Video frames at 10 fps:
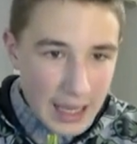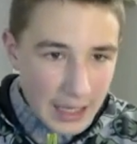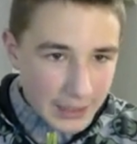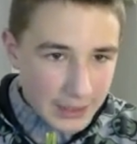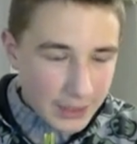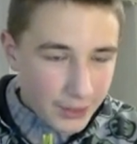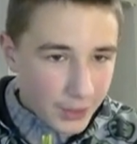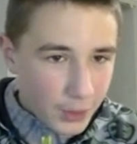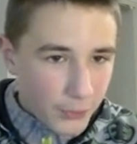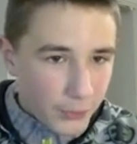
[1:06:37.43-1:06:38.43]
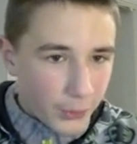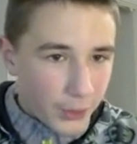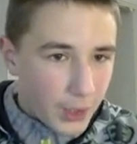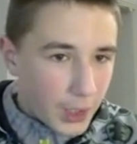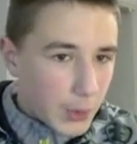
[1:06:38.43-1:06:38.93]
And here I go for
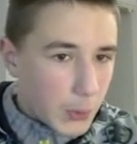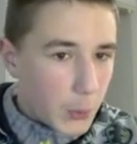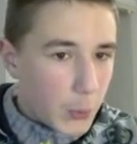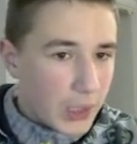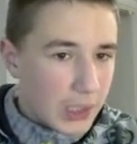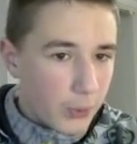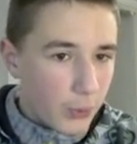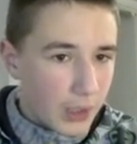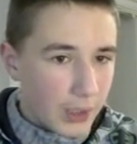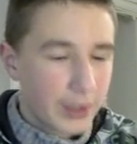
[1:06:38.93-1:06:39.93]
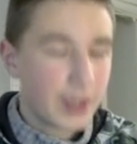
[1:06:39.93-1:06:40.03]
queen e1.